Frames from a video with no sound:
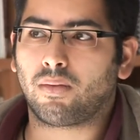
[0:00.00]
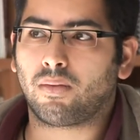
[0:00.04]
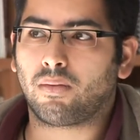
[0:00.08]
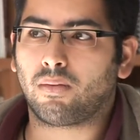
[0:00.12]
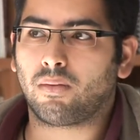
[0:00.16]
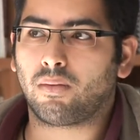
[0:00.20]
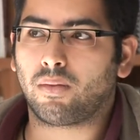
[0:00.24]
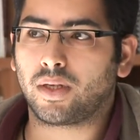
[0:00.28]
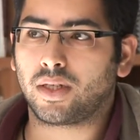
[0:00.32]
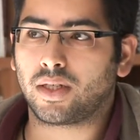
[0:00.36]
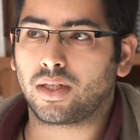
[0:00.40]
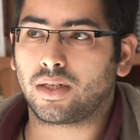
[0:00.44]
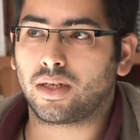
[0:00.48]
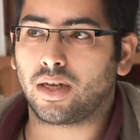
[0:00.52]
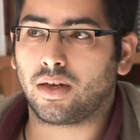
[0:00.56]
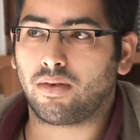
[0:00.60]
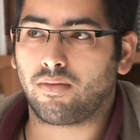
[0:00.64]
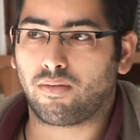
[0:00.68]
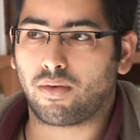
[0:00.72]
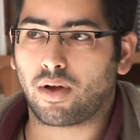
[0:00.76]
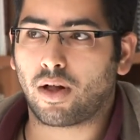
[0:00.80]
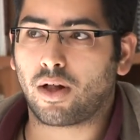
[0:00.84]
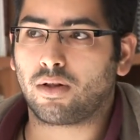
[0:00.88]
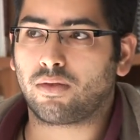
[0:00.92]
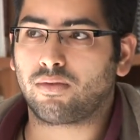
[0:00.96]
which
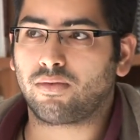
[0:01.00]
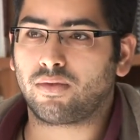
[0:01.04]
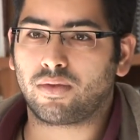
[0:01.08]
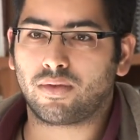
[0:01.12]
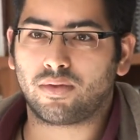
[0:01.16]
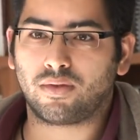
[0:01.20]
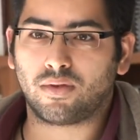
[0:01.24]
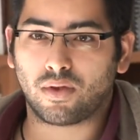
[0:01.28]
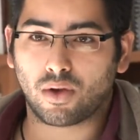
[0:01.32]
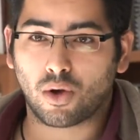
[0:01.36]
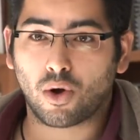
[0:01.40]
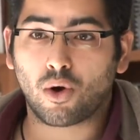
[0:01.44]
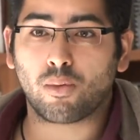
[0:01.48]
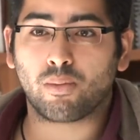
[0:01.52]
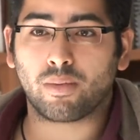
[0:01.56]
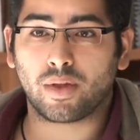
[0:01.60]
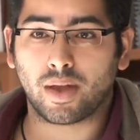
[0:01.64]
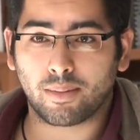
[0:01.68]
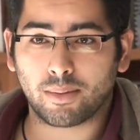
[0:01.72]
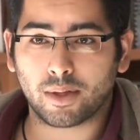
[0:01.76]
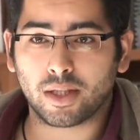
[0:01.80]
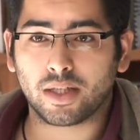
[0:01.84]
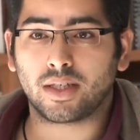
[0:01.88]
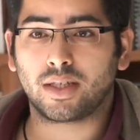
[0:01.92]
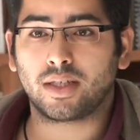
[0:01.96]
involved home
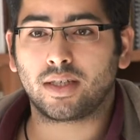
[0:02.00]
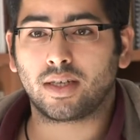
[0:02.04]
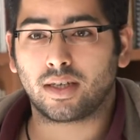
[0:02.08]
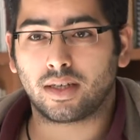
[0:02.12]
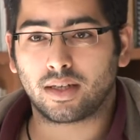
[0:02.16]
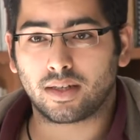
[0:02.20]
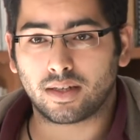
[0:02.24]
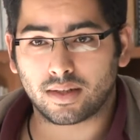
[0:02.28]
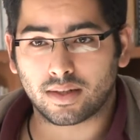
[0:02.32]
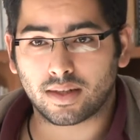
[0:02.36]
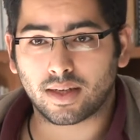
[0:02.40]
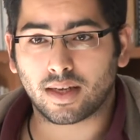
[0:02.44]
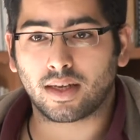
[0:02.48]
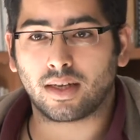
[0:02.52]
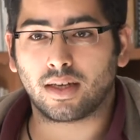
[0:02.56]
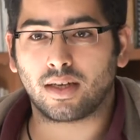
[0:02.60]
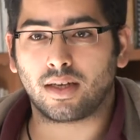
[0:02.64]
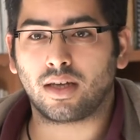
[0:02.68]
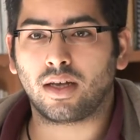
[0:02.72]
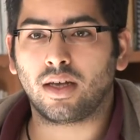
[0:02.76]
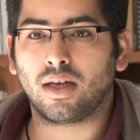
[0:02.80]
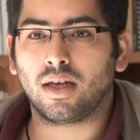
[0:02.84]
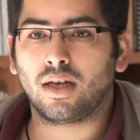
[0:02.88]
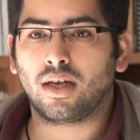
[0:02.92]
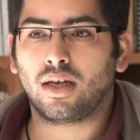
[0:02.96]
demolitions and
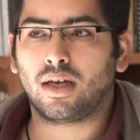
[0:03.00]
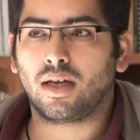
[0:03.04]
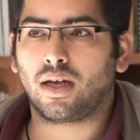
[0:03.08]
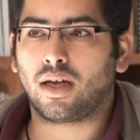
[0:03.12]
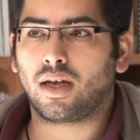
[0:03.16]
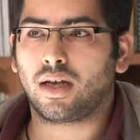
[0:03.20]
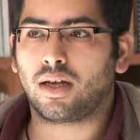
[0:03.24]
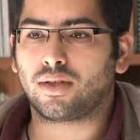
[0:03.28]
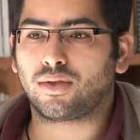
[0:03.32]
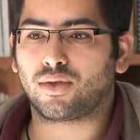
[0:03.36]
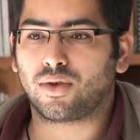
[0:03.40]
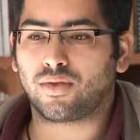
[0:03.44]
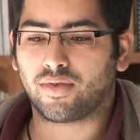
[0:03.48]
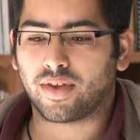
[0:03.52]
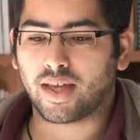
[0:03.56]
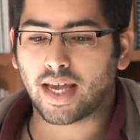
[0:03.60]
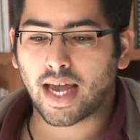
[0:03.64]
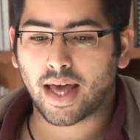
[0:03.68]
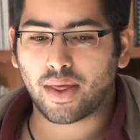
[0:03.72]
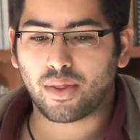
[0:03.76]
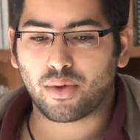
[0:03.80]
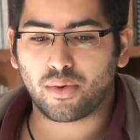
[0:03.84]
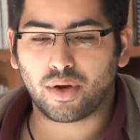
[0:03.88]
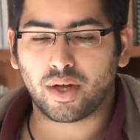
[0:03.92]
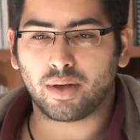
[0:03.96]
sort of
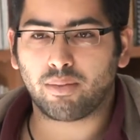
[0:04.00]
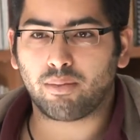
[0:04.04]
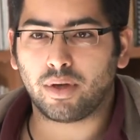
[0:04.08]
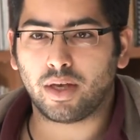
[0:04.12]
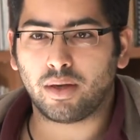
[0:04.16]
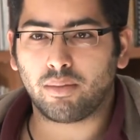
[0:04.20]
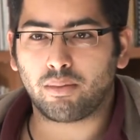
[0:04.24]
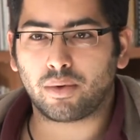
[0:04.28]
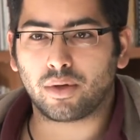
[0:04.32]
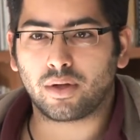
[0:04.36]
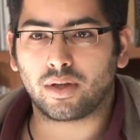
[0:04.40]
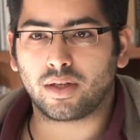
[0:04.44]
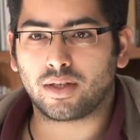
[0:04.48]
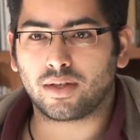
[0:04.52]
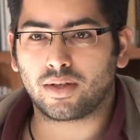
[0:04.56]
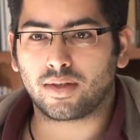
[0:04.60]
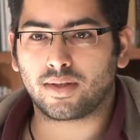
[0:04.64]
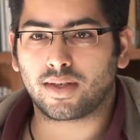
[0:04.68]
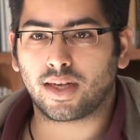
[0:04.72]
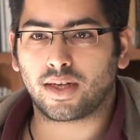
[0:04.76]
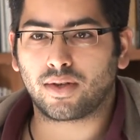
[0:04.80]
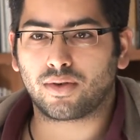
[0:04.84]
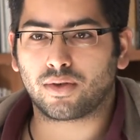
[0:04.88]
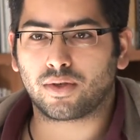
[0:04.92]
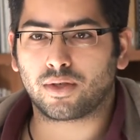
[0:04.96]
gathering people into
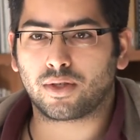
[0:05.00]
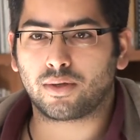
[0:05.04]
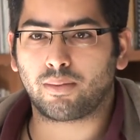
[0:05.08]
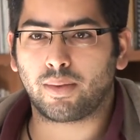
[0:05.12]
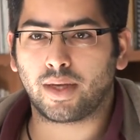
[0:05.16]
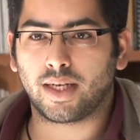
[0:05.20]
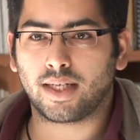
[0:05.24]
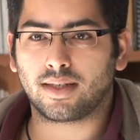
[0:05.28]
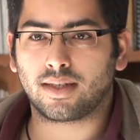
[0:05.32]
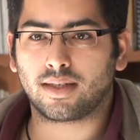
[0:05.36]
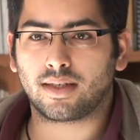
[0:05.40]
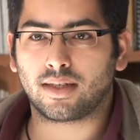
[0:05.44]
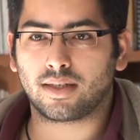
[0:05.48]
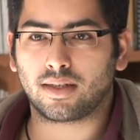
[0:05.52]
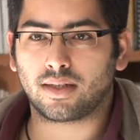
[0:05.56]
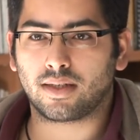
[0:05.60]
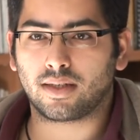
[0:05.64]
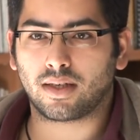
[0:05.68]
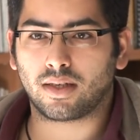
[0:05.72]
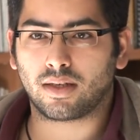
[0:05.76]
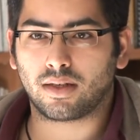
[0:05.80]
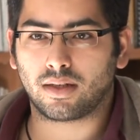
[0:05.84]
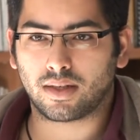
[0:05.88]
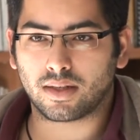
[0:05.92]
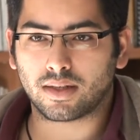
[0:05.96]
central spaces
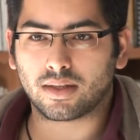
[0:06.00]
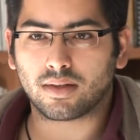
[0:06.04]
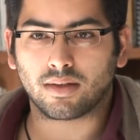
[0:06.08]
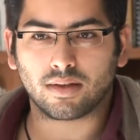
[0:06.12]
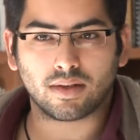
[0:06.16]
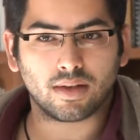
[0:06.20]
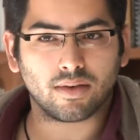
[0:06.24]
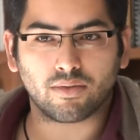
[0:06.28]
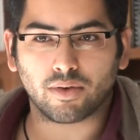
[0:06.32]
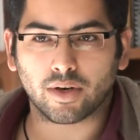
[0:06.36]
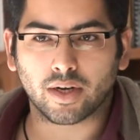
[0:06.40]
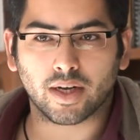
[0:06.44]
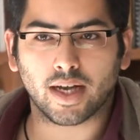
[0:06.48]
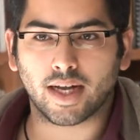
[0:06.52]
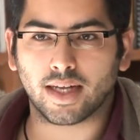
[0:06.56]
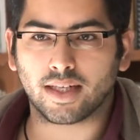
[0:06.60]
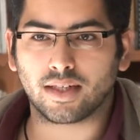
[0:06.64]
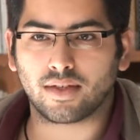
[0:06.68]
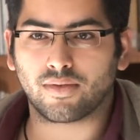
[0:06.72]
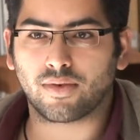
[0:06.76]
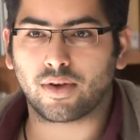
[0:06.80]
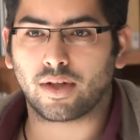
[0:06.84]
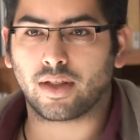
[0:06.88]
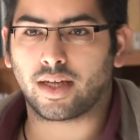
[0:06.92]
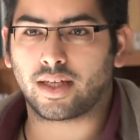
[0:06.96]
and different
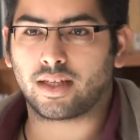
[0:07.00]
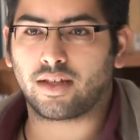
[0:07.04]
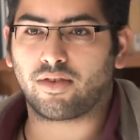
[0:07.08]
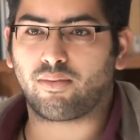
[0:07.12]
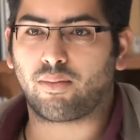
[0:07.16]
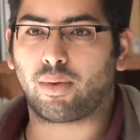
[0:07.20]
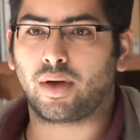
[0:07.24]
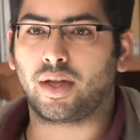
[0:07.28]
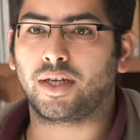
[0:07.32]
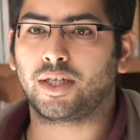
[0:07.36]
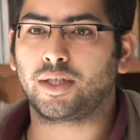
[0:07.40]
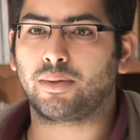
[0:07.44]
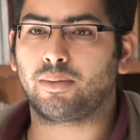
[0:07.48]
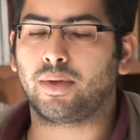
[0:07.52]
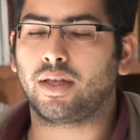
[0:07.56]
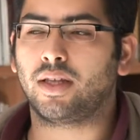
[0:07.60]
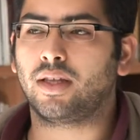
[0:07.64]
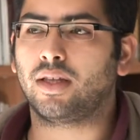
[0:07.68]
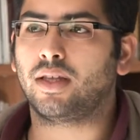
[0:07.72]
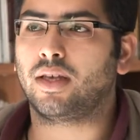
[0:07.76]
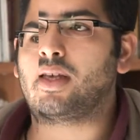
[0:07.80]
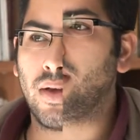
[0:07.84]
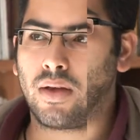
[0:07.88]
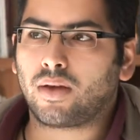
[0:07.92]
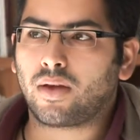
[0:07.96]
kinds of collective punishment.
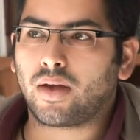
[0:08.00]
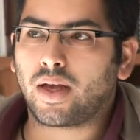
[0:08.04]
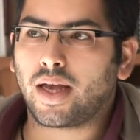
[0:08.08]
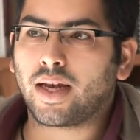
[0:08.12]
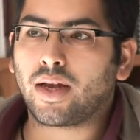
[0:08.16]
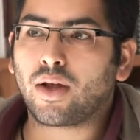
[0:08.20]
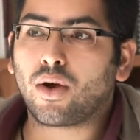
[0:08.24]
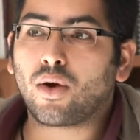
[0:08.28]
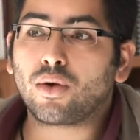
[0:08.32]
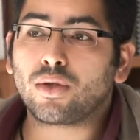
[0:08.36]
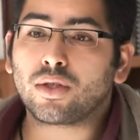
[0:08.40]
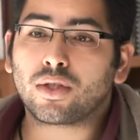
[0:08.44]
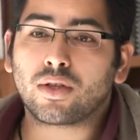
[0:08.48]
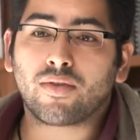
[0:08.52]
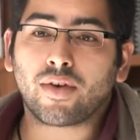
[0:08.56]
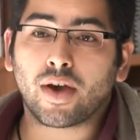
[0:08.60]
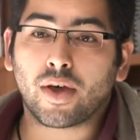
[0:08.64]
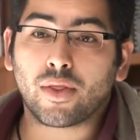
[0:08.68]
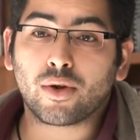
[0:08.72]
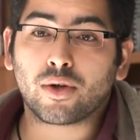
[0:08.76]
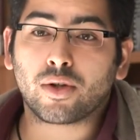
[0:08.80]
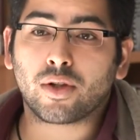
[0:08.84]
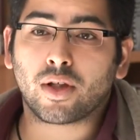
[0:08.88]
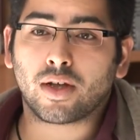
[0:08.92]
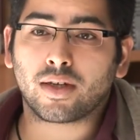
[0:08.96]
And a host of
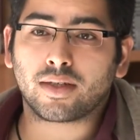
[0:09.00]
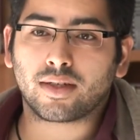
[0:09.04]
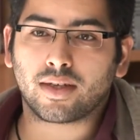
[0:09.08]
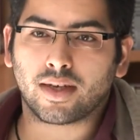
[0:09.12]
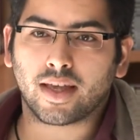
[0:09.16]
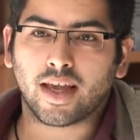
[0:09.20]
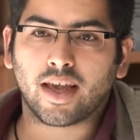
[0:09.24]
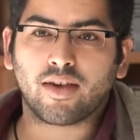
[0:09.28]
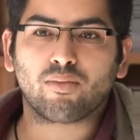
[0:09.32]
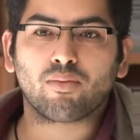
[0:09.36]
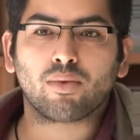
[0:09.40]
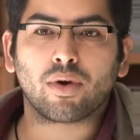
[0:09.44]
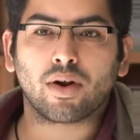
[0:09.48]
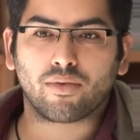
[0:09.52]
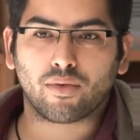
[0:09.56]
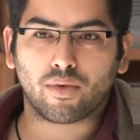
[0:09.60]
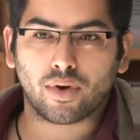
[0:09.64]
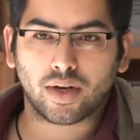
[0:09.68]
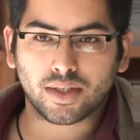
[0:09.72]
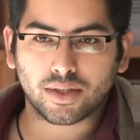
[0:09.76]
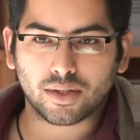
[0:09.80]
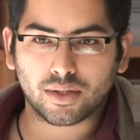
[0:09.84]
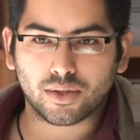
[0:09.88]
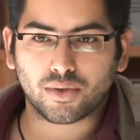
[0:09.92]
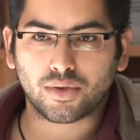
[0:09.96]
other laws that gave
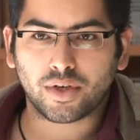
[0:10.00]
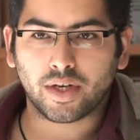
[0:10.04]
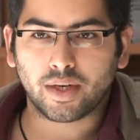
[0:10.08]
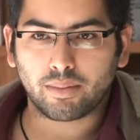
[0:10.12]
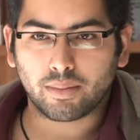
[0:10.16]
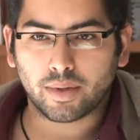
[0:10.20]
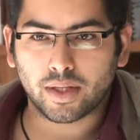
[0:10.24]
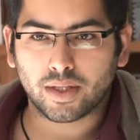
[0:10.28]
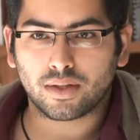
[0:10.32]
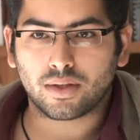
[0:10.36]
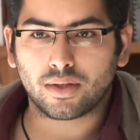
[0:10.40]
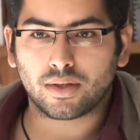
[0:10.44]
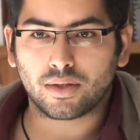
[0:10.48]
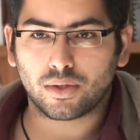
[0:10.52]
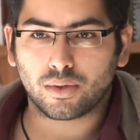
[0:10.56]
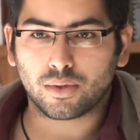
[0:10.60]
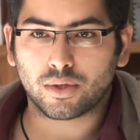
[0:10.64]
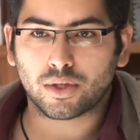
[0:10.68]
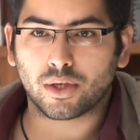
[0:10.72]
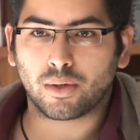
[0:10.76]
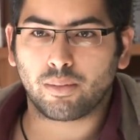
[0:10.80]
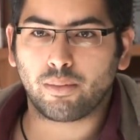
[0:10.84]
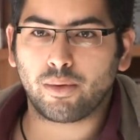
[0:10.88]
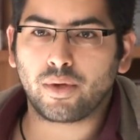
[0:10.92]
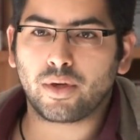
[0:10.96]
preferential treatment to
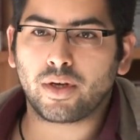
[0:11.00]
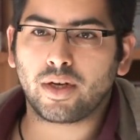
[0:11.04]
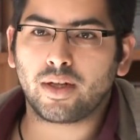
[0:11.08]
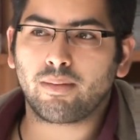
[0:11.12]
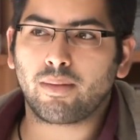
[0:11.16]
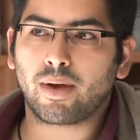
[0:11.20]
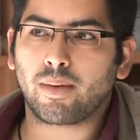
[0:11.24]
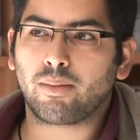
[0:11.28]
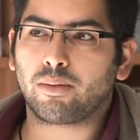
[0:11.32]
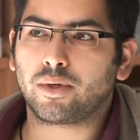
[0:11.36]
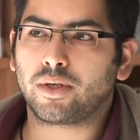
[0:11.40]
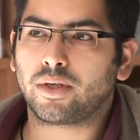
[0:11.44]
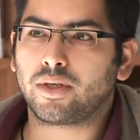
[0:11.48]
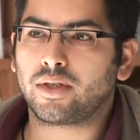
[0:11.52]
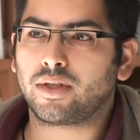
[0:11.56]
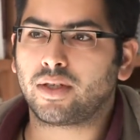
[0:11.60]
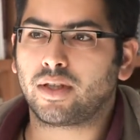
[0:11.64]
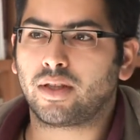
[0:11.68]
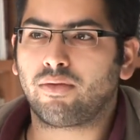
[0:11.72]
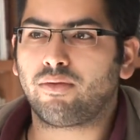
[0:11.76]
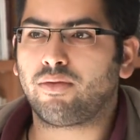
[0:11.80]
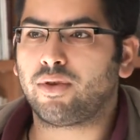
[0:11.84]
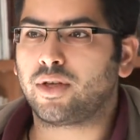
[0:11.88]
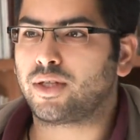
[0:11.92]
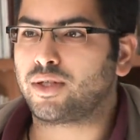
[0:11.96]
Jewish community members in
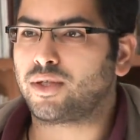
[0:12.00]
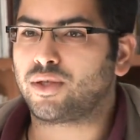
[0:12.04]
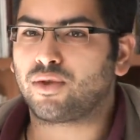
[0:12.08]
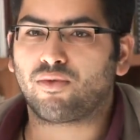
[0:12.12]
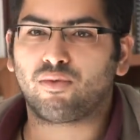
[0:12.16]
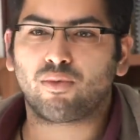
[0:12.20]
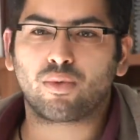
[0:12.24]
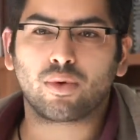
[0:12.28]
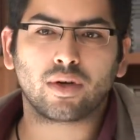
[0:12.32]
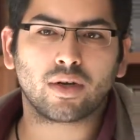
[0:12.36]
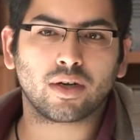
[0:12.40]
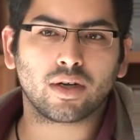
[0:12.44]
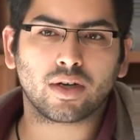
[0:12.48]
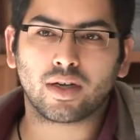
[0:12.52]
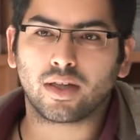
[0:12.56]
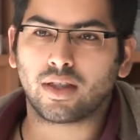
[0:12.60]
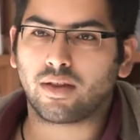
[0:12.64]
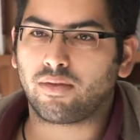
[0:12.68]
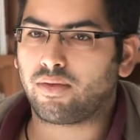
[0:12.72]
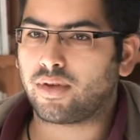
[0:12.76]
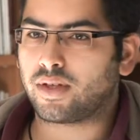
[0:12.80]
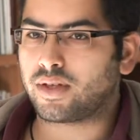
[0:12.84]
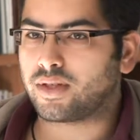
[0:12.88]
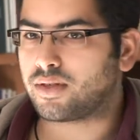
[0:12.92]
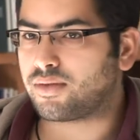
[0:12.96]
the fields of work, in
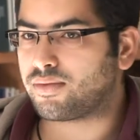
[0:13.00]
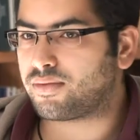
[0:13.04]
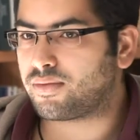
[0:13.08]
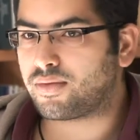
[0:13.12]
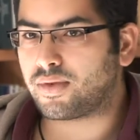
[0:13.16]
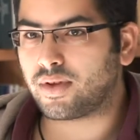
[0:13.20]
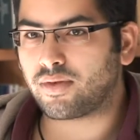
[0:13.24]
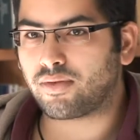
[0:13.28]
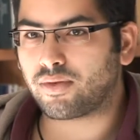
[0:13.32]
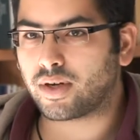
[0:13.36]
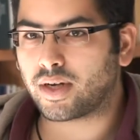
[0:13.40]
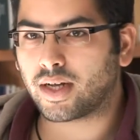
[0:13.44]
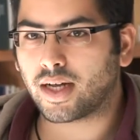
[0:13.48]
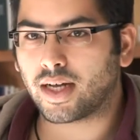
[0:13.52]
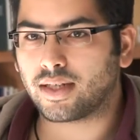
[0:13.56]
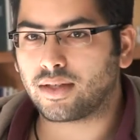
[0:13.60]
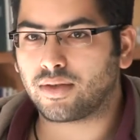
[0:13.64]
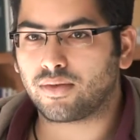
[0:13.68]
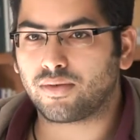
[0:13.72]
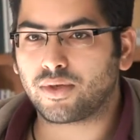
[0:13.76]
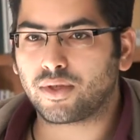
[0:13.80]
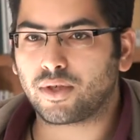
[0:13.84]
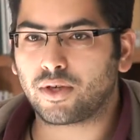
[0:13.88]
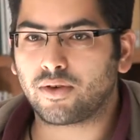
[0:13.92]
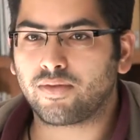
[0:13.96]
the fields of different kinds
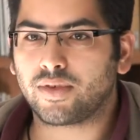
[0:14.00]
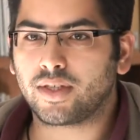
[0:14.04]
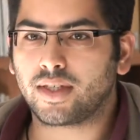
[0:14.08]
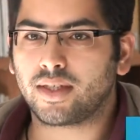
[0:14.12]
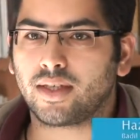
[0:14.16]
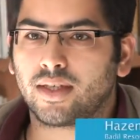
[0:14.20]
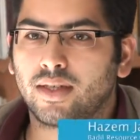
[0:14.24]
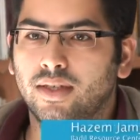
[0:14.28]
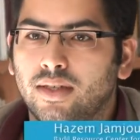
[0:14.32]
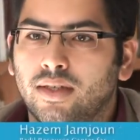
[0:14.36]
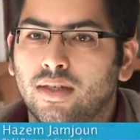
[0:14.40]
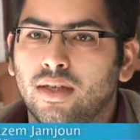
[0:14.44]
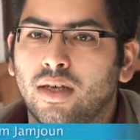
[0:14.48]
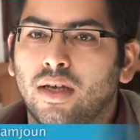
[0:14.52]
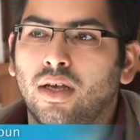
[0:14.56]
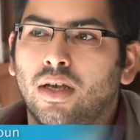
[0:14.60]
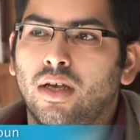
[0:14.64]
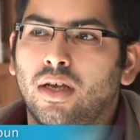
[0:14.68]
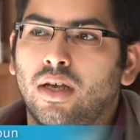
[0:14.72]
of services,